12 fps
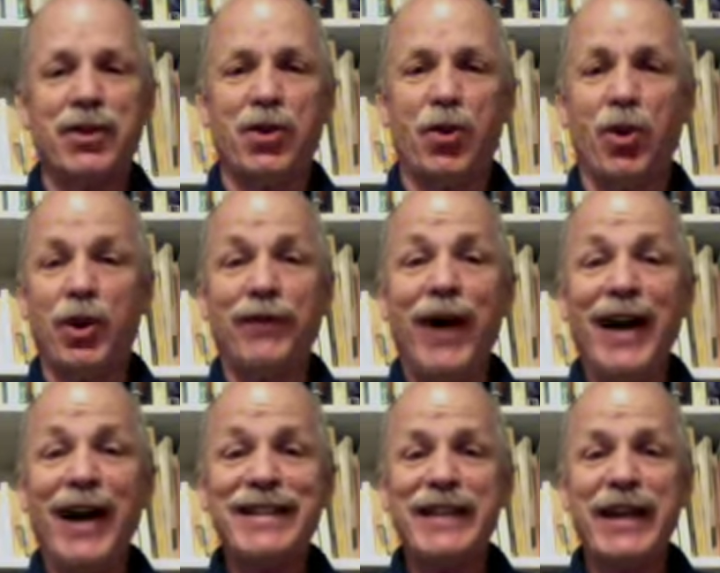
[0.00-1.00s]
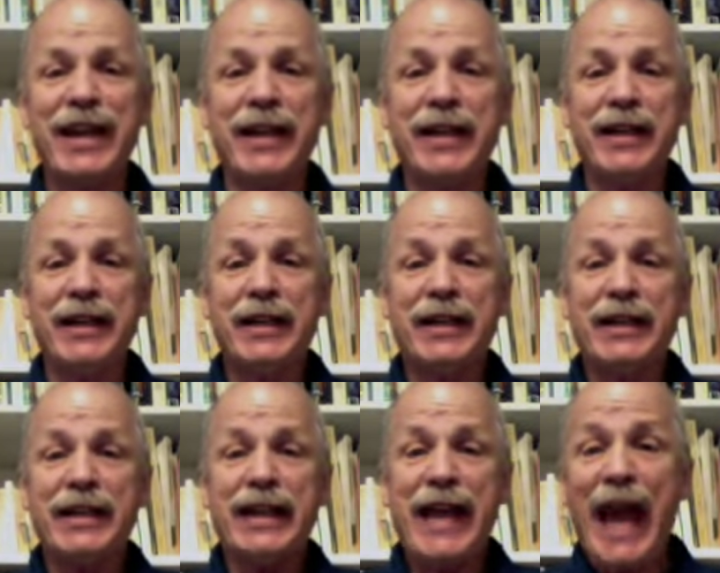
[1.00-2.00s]
Or if I say
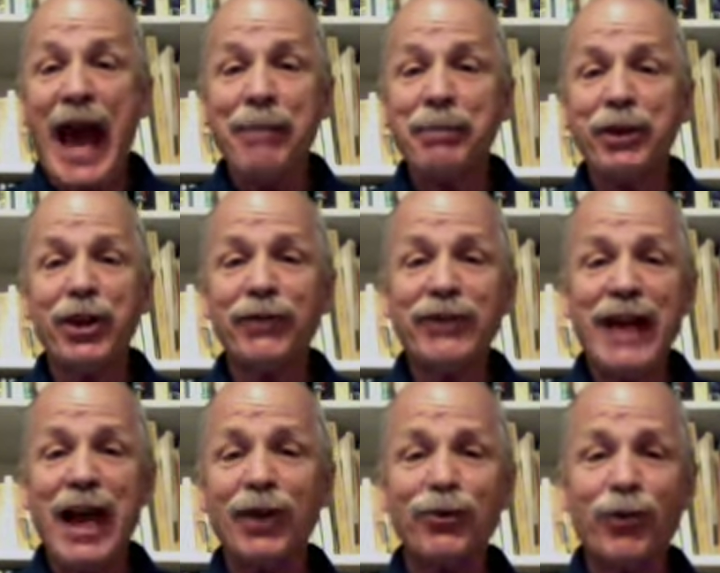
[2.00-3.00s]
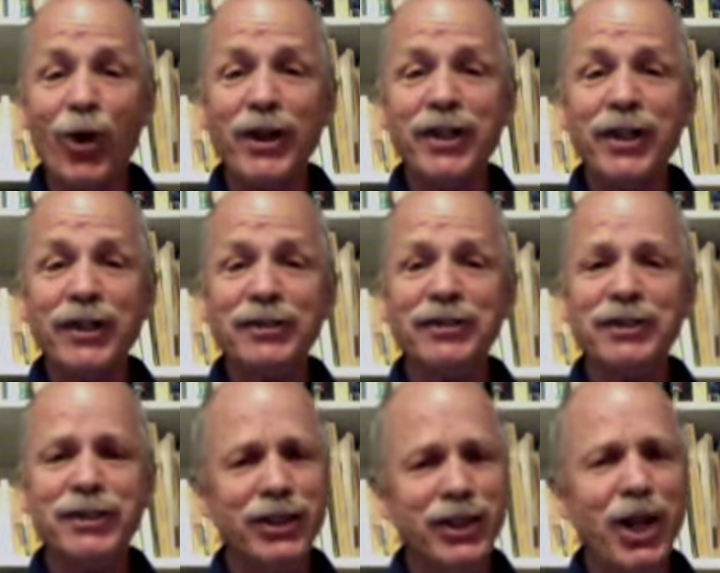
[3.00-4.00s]
capital of California,
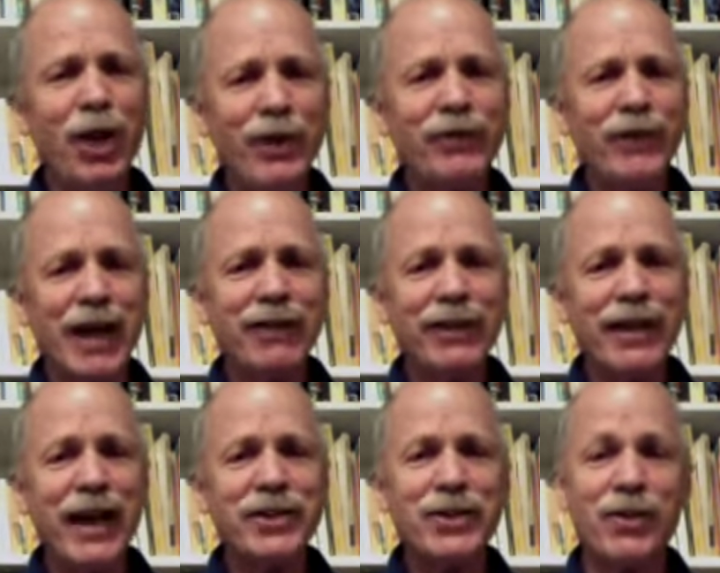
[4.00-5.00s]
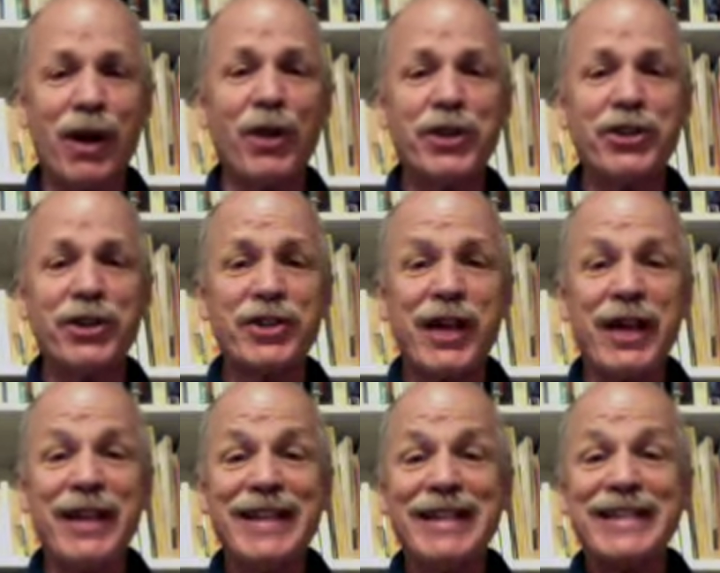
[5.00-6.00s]
you know we've covered that, so I want you to say
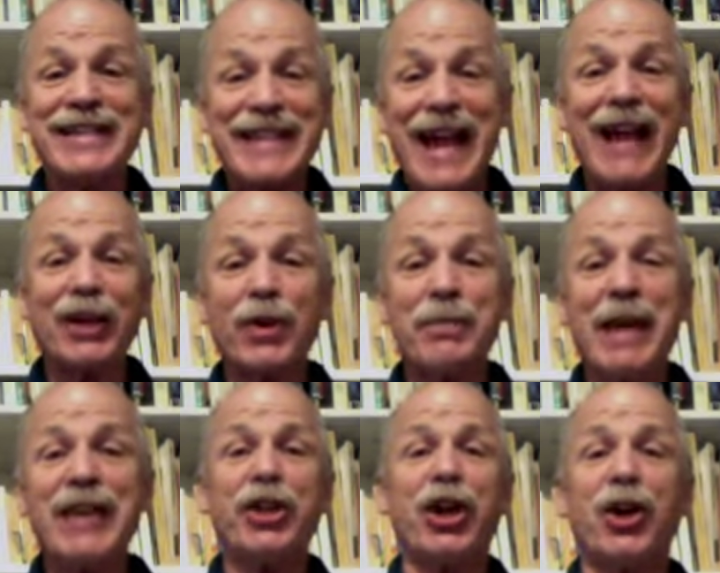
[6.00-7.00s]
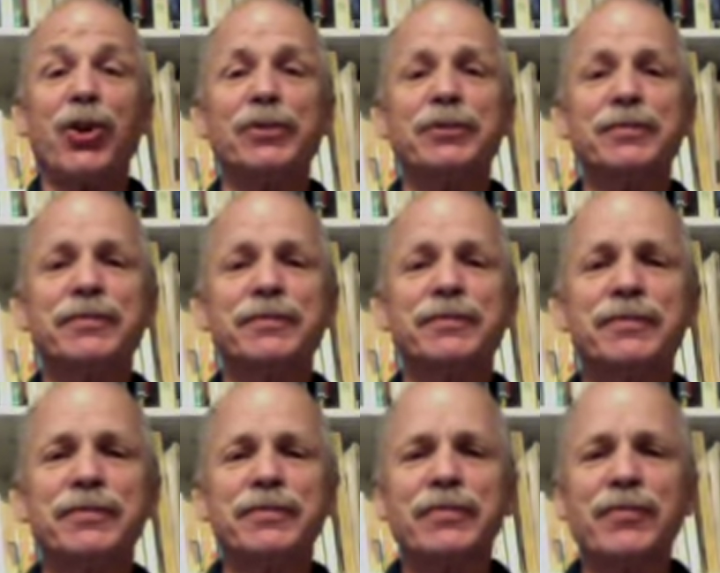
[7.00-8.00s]
Sacramento.
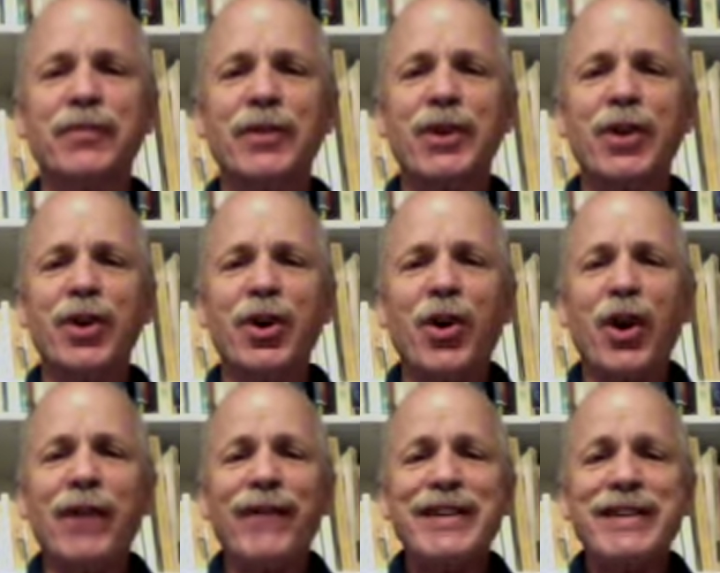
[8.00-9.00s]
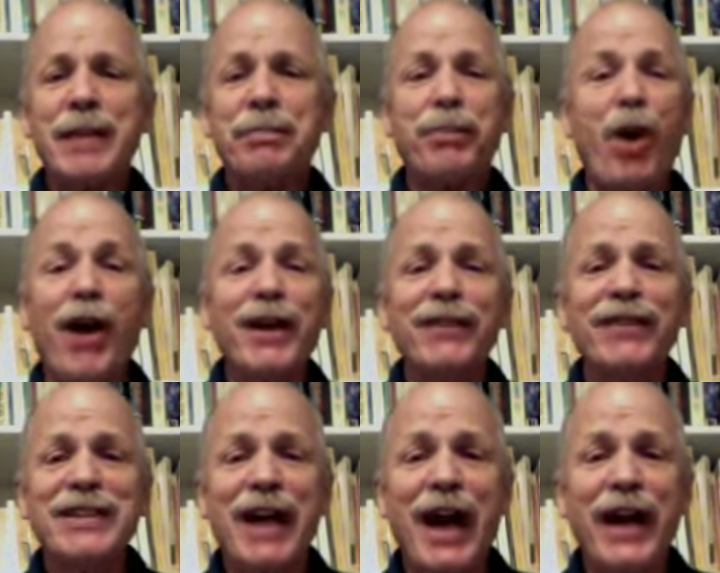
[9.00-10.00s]
Or if I say part of a
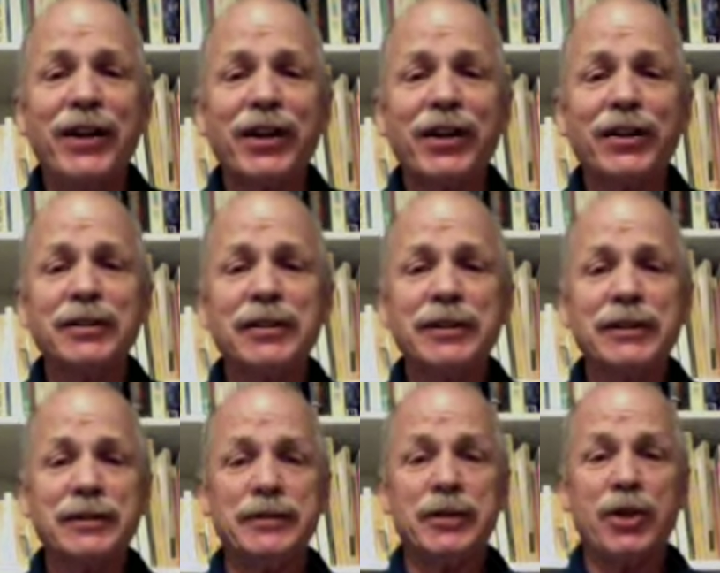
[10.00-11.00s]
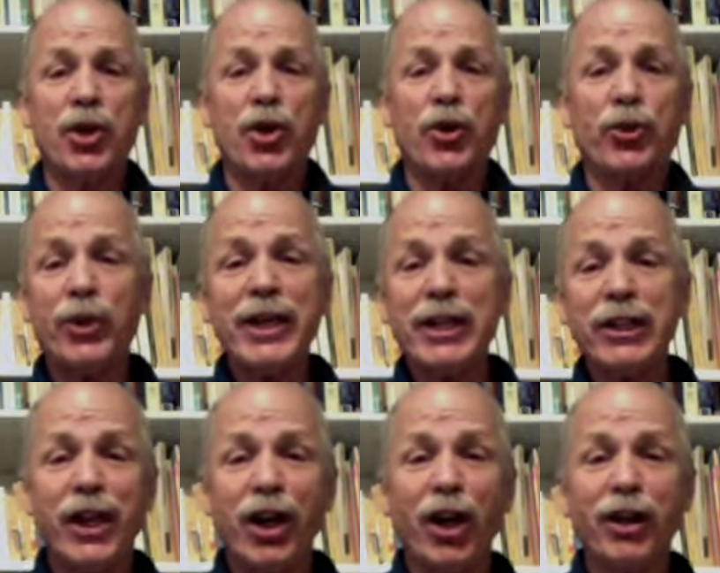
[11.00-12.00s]
title, 3
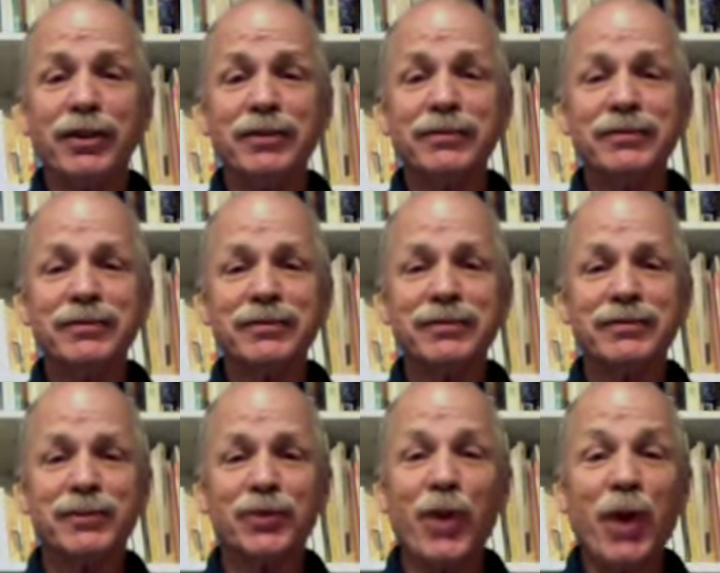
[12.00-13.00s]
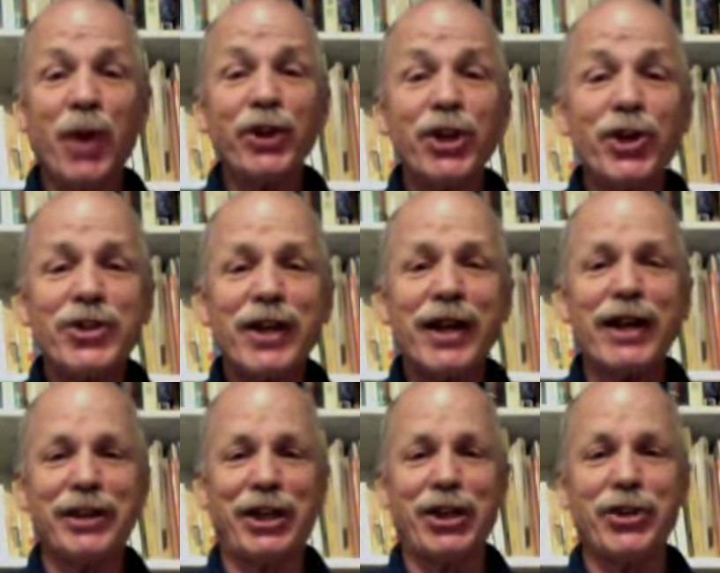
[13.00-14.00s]
little, what will you say?
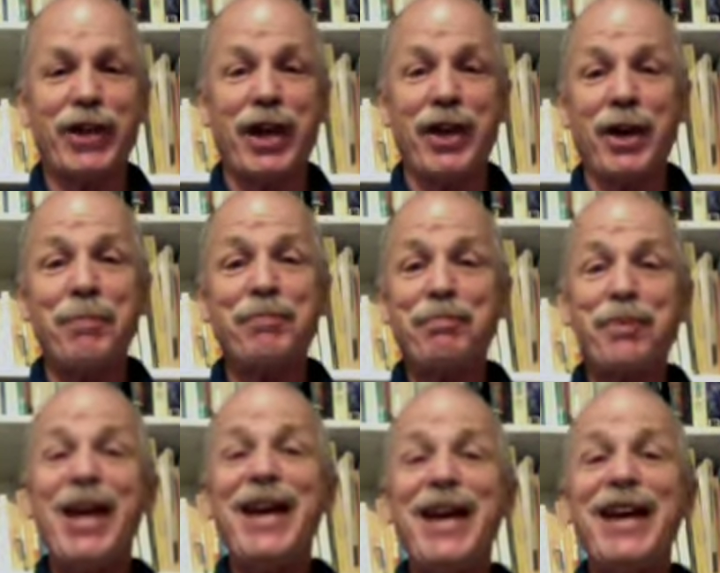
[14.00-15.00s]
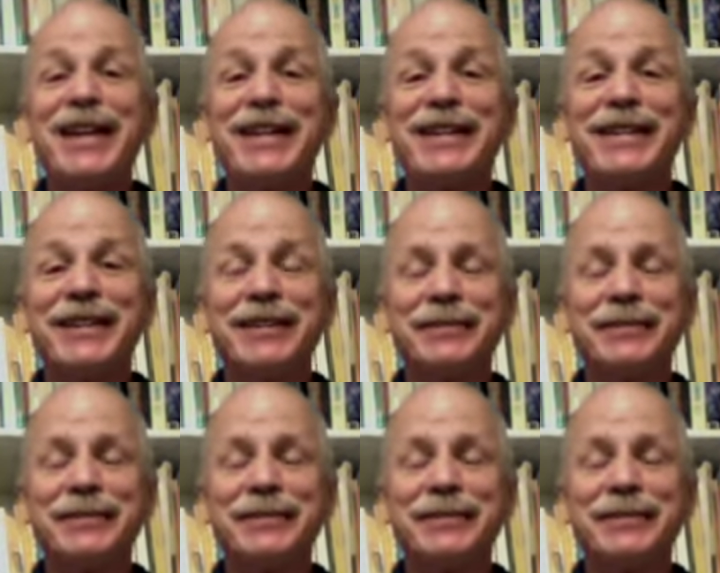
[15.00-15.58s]
And the kids will say, pigs.